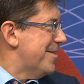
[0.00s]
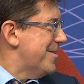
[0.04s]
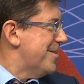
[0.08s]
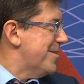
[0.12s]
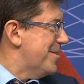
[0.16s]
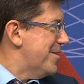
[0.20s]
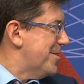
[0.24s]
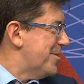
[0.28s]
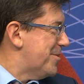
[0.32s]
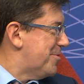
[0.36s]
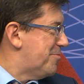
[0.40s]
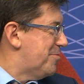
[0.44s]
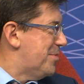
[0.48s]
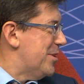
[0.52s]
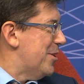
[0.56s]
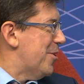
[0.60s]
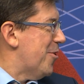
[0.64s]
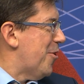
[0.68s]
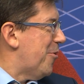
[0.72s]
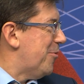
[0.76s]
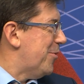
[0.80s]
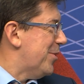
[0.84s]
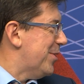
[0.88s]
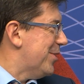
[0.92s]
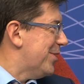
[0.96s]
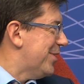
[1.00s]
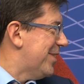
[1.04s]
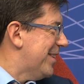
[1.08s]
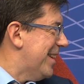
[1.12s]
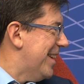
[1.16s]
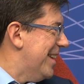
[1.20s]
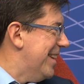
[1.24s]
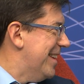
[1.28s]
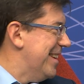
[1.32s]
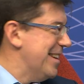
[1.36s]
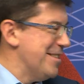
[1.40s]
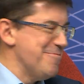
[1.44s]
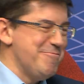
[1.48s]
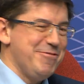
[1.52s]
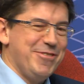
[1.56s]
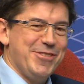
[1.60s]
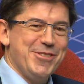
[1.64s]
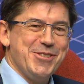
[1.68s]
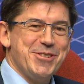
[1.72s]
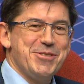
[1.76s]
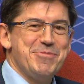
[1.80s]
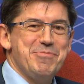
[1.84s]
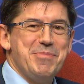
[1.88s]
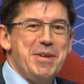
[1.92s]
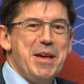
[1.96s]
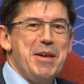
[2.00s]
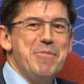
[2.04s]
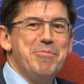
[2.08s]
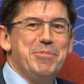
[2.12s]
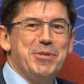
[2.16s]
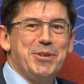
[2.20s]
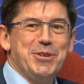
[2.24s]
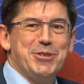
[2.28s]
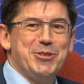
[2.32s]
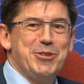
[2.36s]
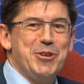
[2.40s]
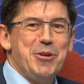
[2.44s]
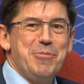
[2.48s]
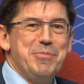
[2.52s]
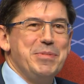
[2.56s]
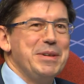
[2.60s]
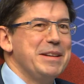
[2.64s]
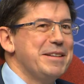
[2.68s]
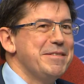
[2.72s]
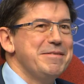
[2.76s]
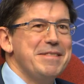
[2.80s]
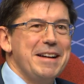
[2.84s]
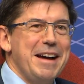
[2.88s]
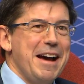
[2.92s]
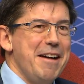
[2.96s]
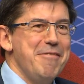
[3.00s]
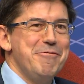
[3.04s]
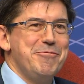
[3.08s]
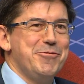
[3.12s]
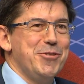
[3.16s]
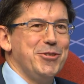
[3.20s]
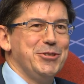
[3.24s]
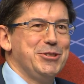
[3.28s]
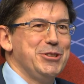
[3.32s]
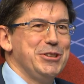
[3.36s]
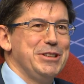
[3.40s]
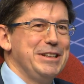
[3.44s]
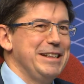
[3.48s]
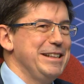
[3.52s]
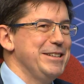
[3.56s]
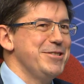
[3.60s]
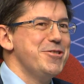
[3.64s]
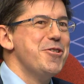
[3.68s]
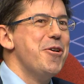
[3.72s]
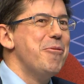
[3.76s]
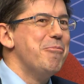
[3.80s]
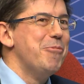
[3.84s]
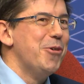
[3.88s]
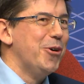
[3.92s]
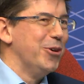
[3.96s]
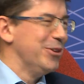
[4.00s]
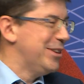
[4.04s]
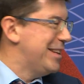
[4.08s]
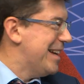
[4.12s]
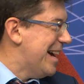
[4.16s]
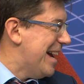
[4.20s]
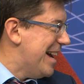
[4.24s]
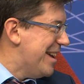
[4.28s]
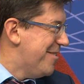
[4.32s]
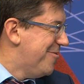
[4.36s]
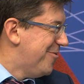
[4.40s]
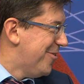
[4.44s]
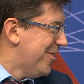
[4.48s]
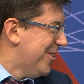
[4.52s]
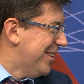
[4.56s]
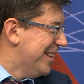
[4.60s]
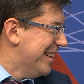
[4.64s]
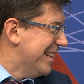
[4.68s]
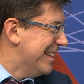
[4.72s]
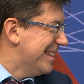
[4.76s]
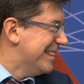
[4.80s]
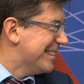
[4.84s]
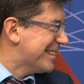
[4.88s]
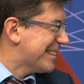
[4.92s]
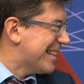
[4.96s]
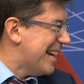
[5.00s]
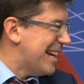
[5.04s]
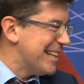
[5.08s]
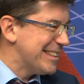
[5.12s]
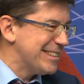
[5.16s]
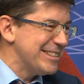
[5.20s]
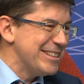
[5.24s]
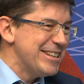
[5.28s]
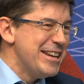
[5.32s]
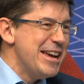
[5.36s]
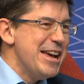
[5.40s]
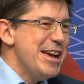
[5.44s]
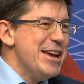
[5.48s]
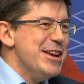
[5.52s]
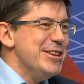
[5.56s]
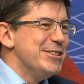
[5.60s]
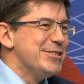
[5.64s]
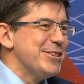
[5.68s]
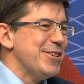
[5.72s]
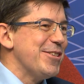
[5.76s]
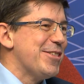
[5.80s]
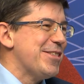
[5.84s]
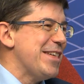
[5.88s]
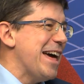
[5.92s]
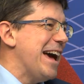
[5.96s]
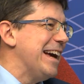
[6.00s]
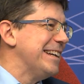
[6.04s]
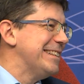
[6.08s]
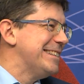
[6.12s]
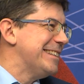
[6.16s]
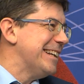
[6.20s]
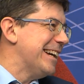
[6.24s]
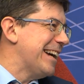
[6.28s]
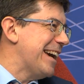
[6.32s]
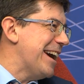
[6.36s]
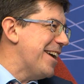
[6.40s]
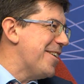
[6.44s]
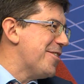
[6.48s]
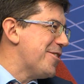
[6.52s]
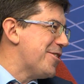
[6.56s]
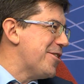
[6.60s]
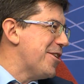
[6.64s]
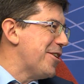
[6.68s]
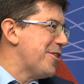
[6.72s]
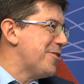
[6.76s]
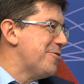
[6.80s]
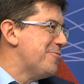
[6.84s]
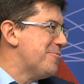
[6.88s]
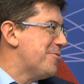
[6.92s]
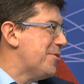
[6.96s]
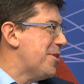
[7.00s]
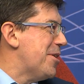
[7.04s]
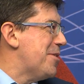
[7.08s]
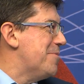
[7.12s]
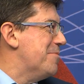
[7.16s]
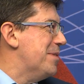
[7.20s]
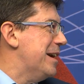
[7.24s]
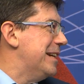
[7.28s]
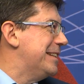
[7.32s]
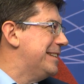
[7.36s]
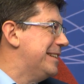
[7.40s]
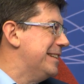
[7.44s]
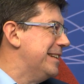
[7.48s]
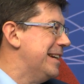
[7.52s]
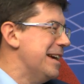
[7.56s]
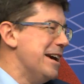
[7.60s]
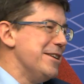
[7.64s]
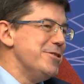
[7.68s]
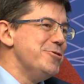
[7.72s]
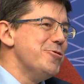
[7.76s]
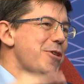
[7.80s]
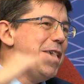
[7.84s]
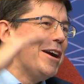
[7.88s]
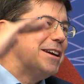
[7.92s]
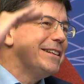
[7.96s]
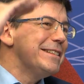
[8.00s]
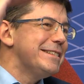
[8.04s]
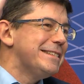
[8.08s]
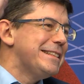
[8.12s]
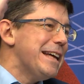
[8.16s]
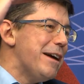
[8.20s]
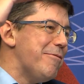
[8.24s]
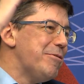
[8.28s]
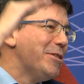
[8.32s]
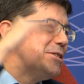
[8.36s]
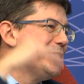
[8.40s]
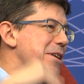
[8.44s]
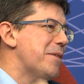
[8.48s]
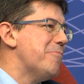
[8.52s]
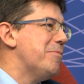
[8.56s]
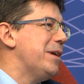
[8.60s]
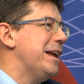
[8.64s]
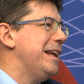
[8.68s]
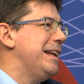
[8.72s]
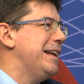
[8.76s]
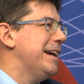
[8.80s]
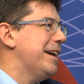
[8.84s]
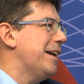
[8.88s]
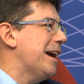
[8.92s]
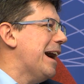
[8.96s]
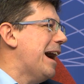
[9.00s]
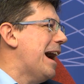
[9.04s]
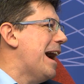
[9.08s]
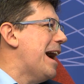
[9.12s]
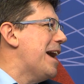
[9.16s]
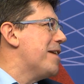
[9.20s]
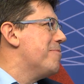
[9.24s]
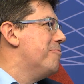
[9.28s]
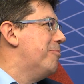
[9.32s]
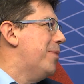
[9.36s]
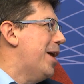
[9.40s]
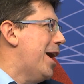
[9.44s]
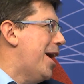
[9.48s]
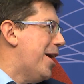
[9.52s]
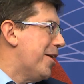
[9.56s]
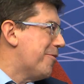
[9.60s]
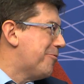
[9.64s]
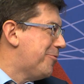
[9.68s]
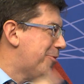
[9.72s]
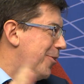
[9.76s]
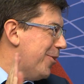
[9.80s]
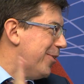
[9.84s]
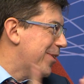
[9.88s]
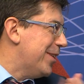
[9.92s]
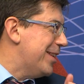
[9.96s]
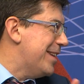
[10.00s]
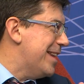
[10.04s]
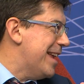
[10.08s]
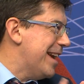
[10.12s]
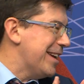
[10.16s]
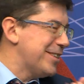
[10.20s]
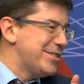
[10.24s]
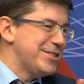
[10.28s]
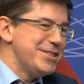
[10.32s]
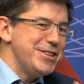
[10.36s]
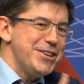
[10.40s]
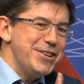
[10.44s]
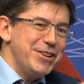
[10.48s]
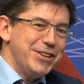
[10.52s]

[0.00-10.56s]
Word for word: Uh, spillovers and the first paper topic. Unfortunately, no more time for the discussion. So thanks again, thank you very much. You are established a very high bar for the next